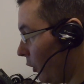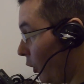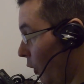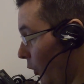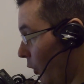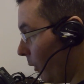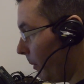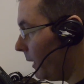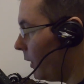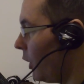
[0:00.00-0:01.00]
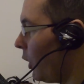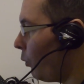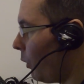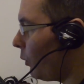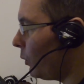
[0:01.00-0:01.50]
It makes it easier for
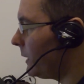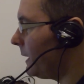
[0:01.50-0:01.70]
me